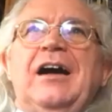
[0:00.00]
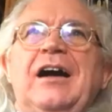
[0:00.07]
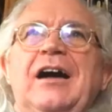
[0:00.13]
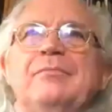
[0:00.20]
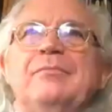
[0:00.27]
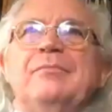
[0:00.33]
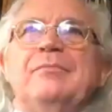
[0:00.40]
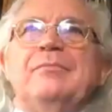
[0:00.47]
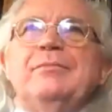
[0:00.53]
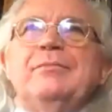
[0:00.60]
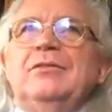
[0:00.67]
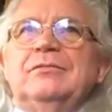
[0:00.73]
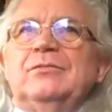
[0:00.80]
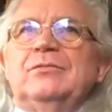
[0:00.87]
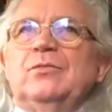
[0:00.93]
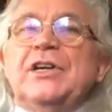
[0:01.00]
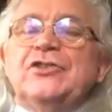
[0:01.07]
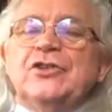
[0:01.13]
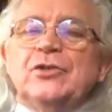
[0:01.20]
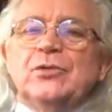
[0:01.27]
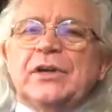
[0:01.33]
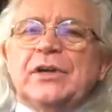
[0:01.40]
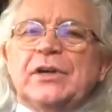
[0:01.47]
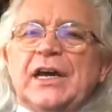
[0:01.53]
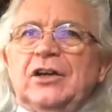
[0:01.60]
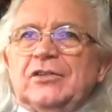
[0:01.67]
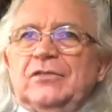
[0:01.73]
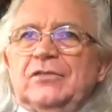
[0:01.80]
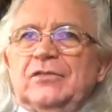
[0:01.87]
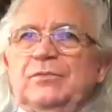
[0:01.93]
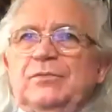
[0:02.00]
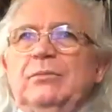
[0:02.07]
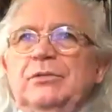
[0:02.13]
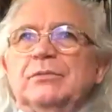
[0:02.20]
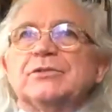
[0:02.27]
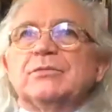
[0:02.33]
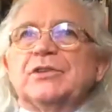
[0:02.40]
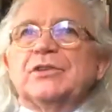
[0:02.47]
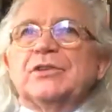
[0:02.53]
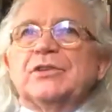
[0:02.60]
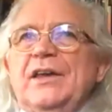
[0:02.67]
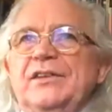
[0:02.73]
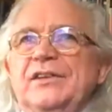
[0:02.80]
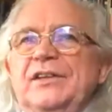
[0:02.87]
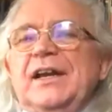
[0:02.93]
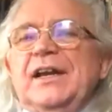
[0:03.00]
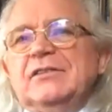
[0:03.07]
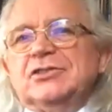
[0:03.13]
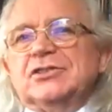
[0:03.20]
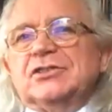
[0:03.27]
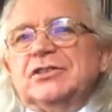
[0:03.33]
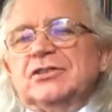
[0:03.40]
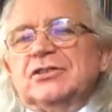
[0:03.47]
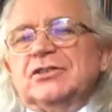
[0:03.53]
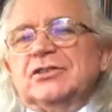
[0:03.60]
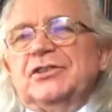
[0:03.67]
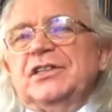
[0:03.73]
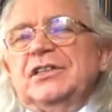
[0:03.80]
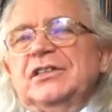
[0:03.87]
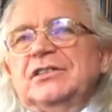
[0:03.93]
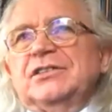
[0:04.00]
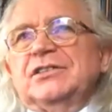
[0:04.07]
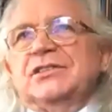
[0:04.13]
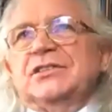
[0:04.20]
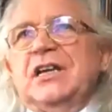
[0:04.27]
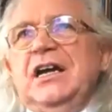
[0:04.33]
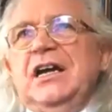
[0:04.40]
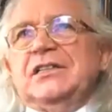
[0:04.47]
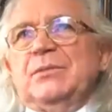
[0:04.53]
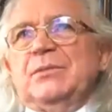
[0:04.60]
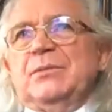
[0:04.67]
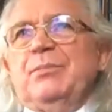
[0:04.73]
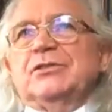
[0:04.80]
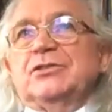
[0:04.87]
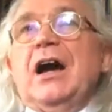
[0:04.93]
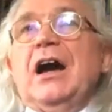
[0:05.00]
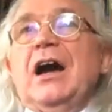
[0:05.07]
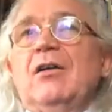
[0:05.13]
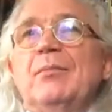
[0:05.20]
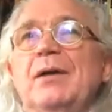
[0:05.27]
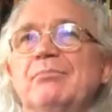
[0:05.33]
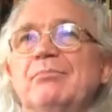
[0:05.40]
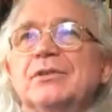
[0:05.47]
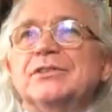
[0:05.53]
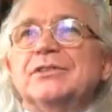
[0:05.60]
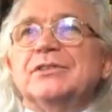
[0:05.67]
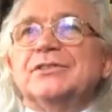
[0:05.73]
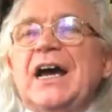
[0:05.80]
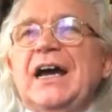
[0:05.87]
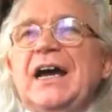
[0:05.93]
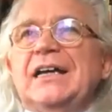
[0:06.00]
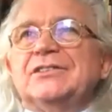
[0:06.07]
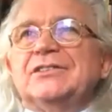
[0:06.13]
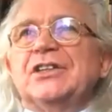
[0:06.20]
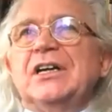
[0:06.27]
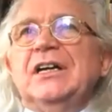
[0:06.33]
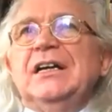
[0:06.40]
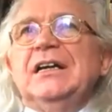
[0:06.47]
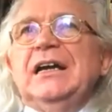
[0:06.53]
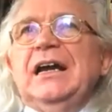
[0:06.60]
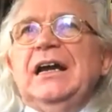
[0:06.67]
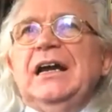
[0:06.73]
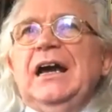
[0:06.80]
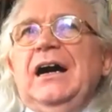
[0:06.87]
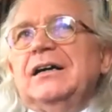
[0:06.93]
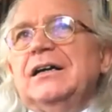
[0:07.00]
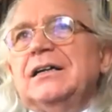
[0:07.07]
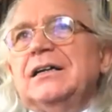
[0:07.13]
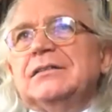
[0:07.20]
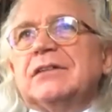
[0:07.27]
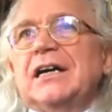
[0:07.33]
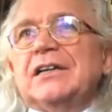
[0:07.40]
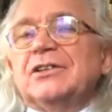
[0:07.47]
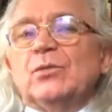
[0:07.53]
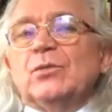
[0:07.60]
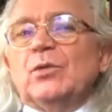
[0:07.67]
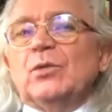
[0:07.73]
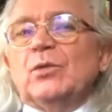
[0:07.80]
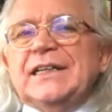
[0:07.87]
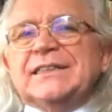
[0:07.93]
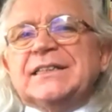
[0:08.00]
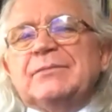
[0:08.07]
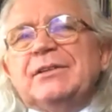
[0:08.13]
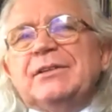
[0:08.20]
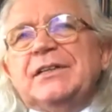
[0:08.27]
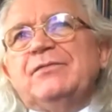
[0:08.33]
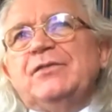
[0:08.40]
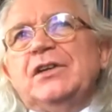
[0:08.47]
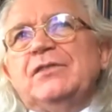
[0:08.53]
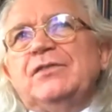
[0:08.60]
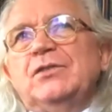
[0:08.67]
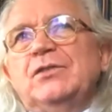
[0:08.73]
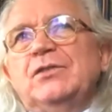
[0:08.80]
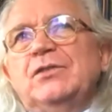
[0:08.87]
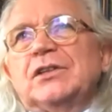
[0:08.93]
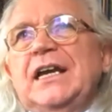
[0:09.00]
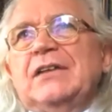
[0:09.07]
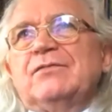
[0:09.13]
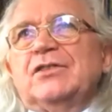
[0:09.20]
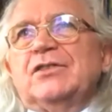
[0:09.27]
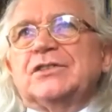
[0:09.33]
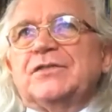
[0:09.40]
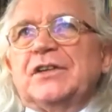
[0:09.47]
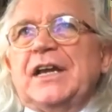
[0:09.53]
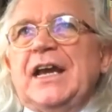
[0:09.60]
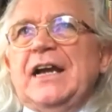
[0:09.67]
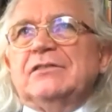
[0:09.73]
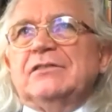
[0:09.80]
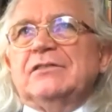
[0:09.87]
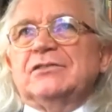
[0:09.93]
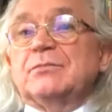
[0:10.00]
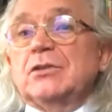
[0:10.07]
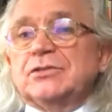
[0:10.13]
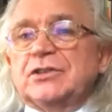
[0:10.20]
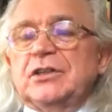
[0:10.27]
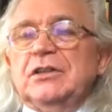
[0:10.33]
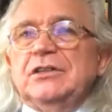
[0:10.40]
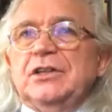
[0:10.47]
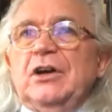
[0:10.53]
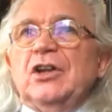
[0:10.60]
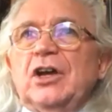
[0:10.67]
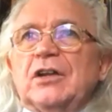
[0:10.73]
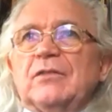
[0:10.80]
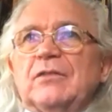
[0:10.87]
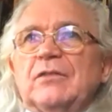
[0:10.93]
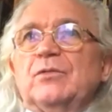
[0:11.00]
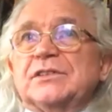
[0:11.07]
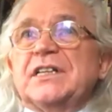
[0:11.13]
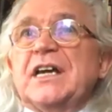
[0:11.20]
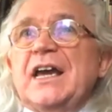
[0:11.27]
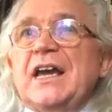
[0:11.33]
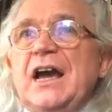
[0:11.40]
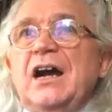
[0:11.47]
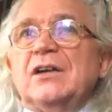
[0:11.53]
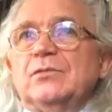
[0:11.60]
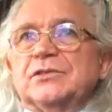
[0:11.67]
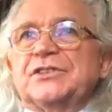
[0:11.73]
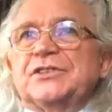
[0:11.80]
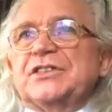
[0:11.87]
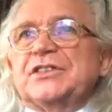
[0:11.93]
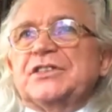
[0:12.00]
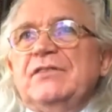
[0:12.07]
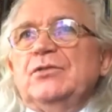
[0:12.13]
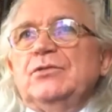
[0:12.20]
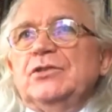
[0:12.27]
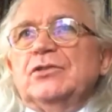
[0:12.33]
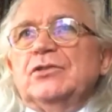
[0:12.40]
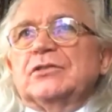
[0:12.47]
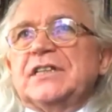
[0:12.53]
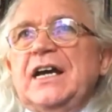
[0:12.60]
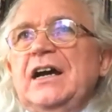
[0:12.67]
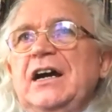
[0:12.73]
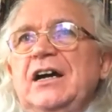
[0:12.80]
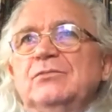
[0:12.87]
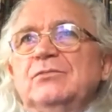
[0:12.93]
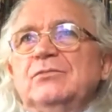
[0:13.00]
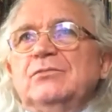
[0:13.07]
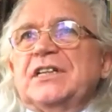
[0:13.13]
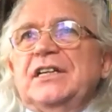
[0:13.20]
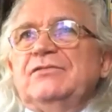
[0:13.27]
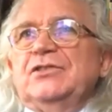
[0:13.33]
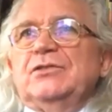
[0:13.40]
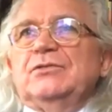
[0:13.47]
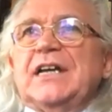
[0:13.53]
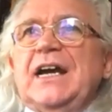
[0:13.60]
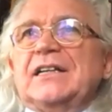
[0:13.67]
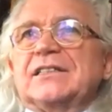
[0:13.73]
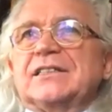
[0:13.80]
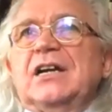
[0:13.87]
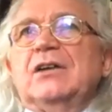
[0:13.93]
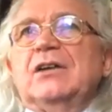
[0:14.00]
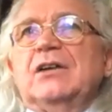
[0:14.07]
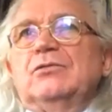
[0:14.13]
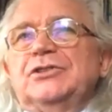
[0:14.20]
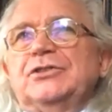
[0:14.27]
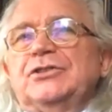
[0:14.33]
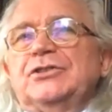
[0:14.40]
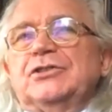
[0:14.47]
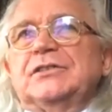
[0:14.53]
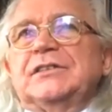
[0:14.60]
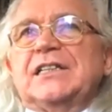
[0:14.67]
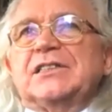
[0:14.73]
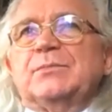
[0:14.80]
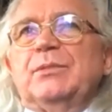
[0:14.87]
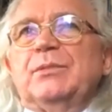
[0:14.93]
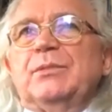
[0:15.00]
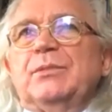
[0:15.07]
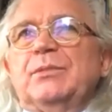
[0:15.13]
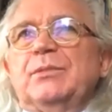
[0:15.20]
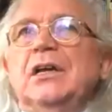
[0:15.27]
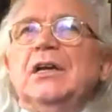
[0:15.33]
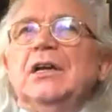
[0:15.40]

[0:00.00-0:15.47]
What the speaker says: I mean, we do get a lot of problems with the way that accountants look at things as opposed to our members. And I don't know what it is. I mean, if you look at the adverts for accountants, most, you know, a lot of them will say, I will save you your tax, I will save you tax, I will reduce your tax bill.